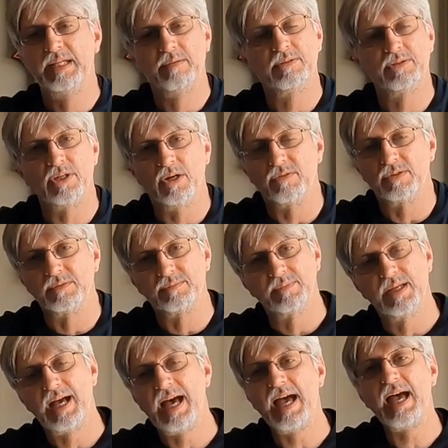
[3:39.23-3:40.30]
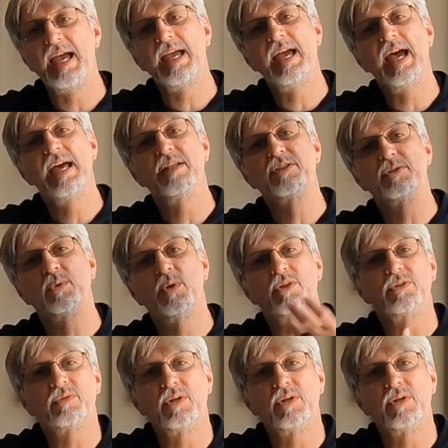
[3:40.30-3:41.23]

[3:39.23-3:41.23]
It was over. I had a sore